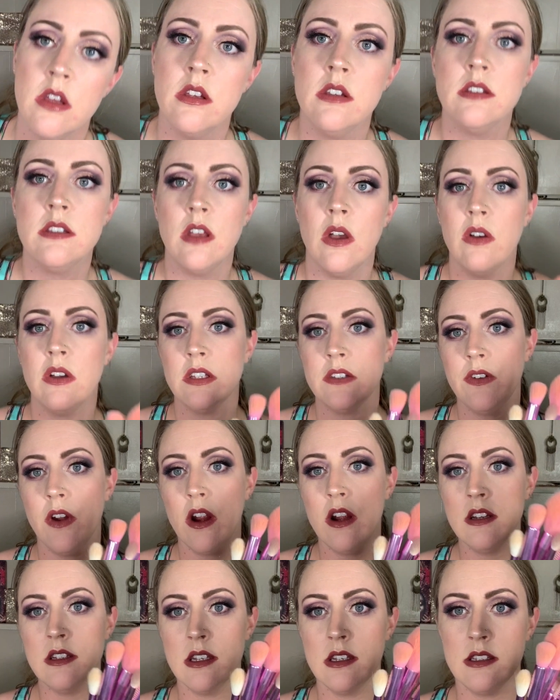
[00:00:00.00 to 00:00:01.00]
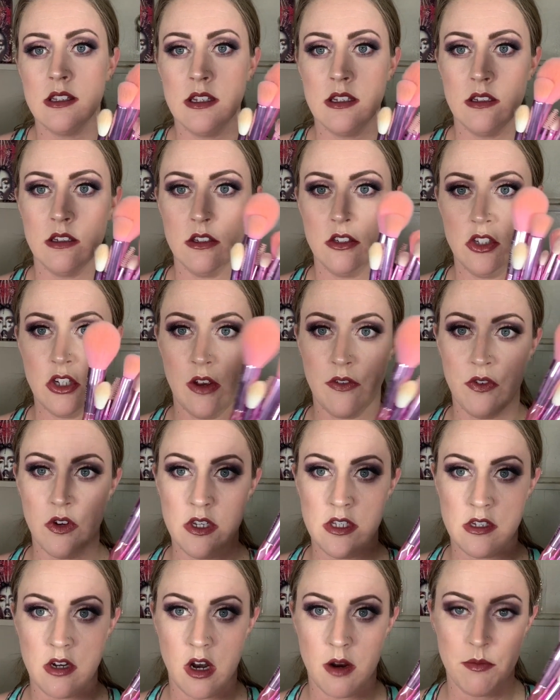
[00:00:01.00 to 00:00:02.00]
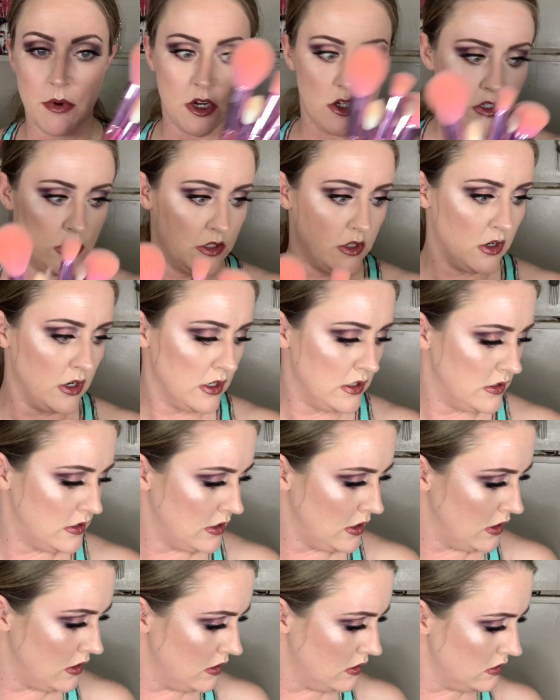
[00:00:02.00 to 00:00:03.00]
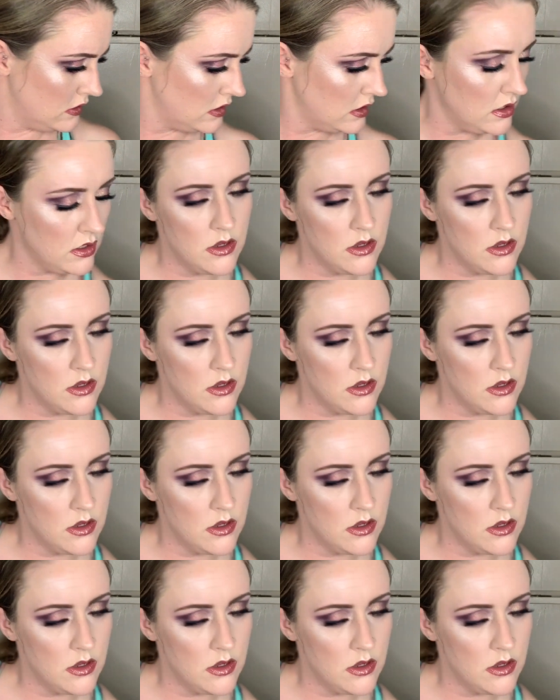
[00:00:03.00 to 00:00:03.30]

So as far as this Jeffree Star brushes are concerned,